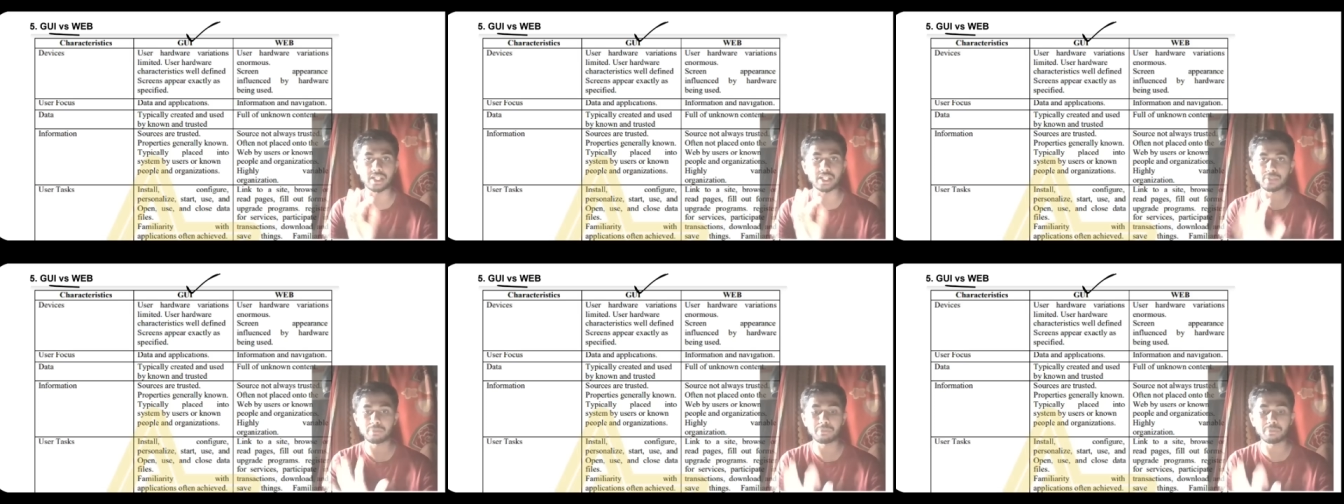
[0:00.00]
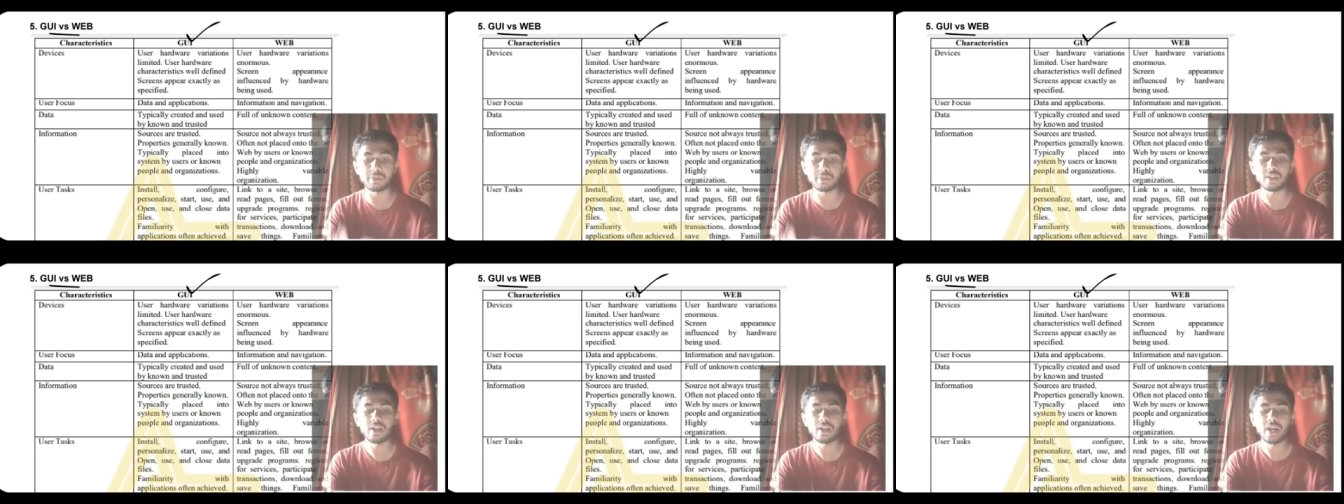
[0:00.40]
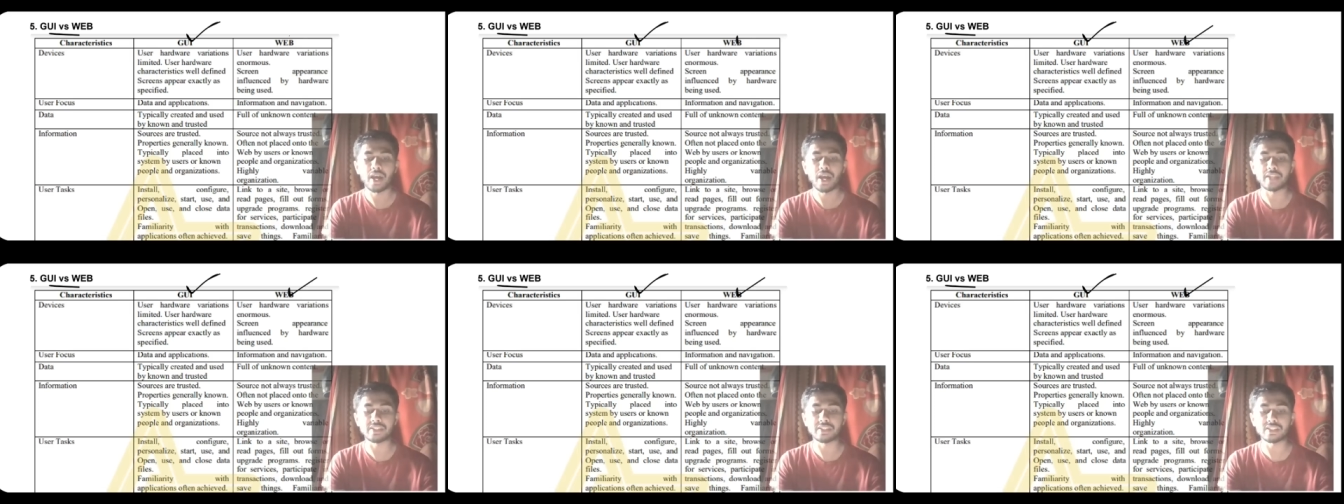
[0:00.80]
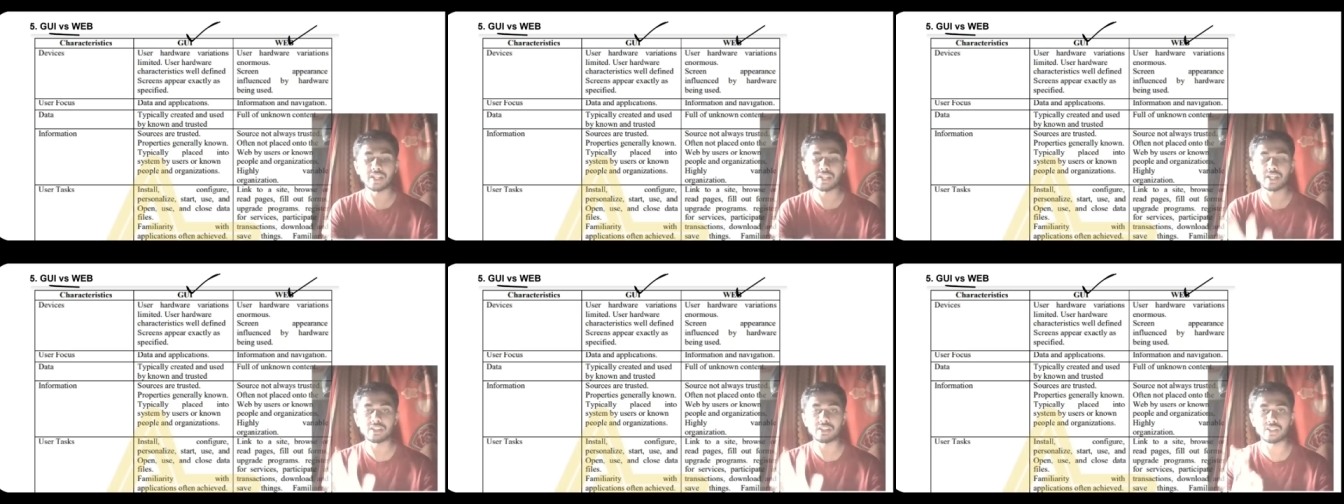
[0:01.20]
rich people and this is
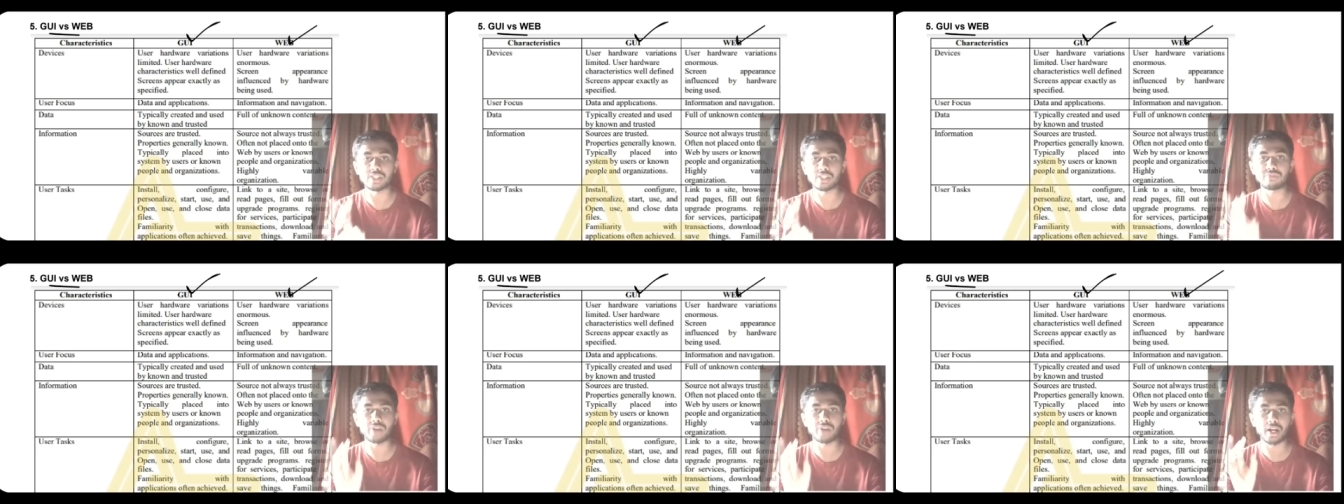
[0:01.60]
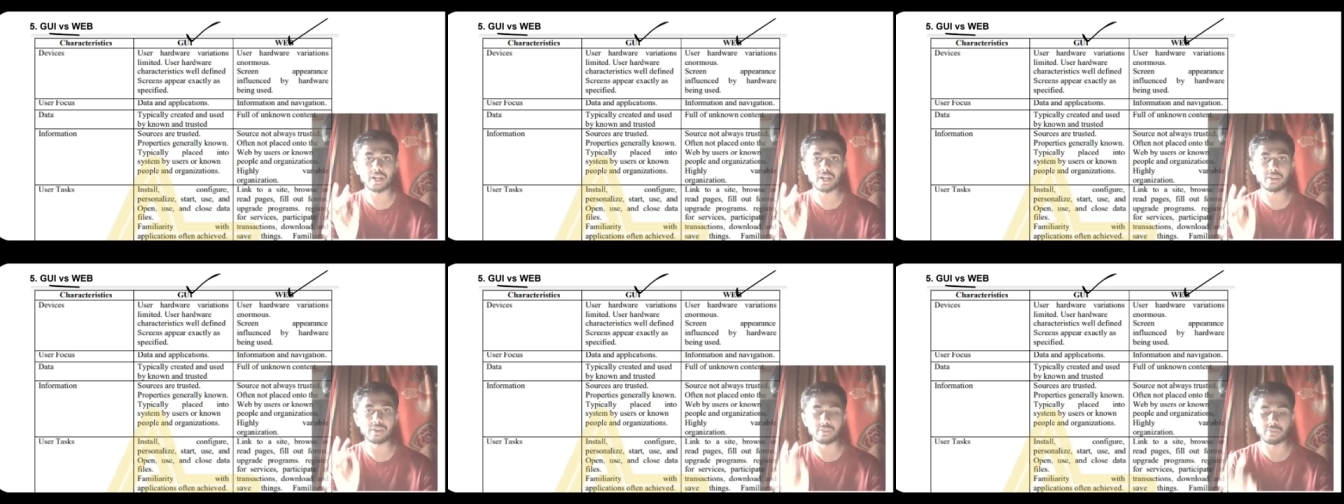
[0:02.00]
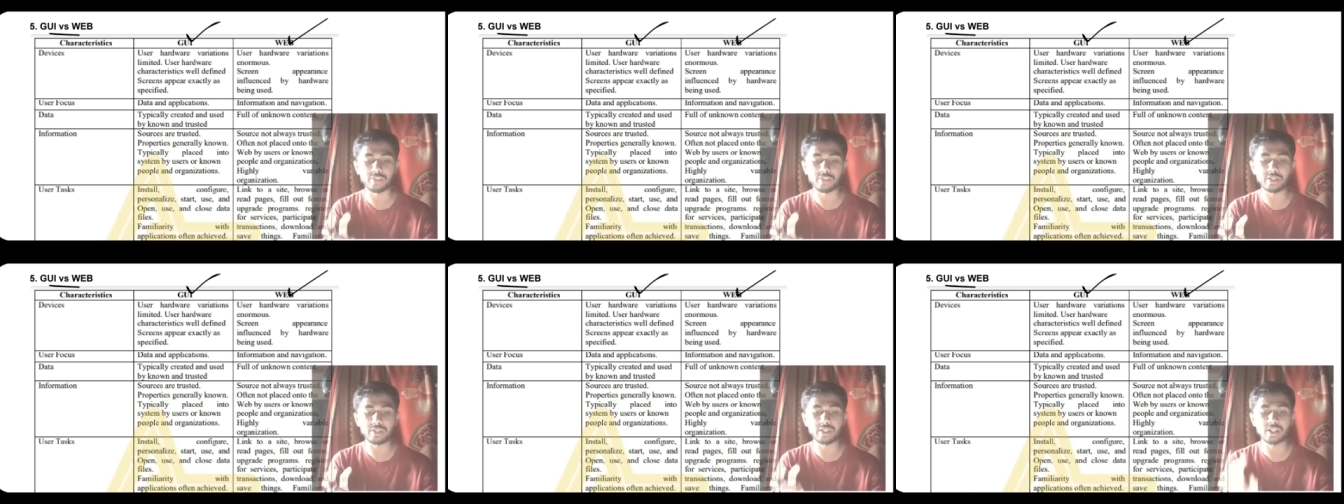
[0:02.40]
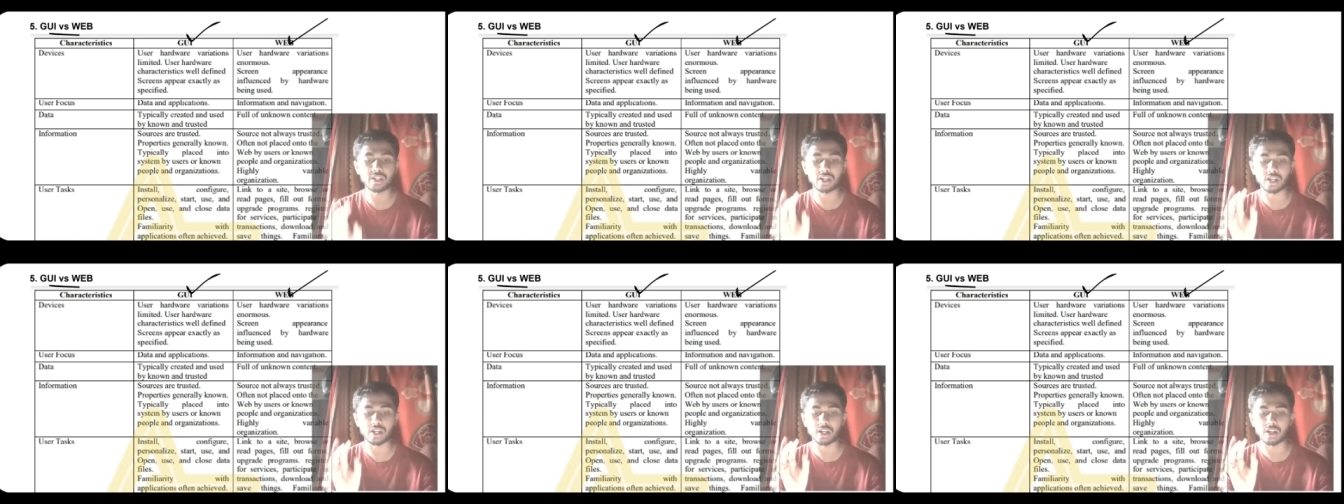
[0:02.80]
like a thief and very
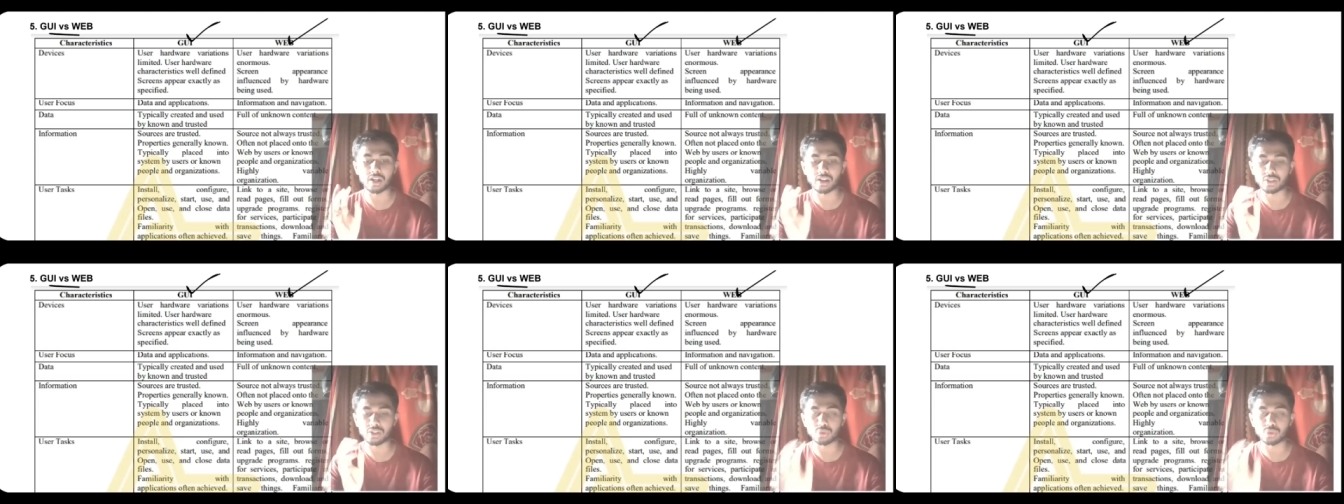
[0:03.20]
uh,